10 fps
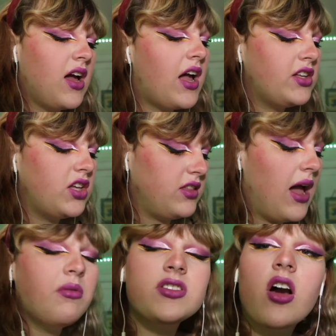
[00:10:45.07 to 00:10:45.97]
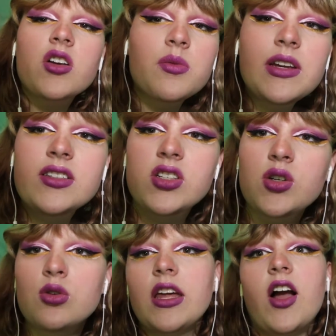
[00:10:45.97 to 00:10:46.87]
that one's hard to read
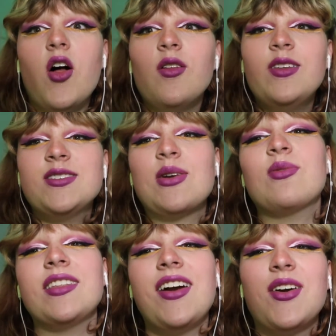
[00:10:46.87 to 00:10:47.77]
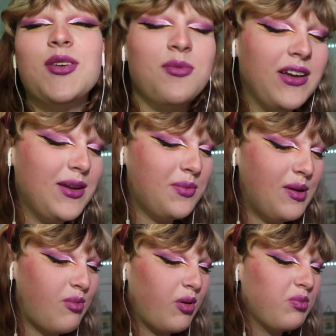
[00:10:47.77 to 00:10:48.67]
too. Like all of these are really hard to read.
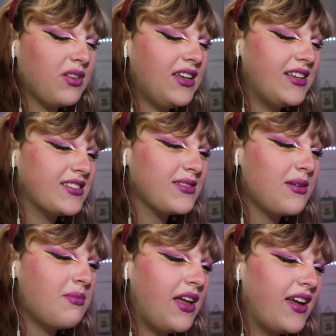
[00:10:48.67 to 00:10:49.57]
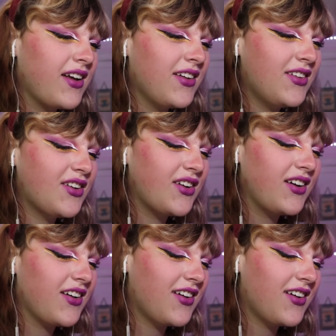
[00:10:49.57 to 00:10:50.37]
People, please make your